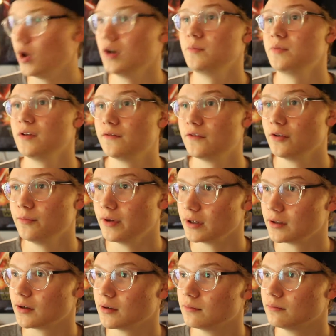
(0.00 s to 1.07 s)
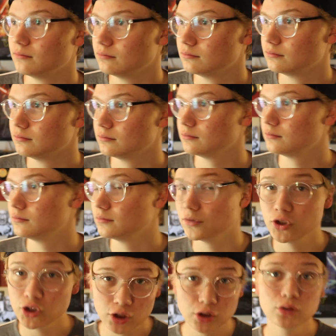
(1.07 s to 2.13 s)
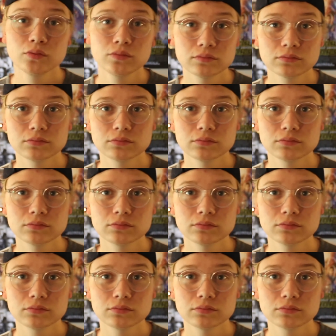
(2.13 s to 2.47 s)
want to be a filmmaker. You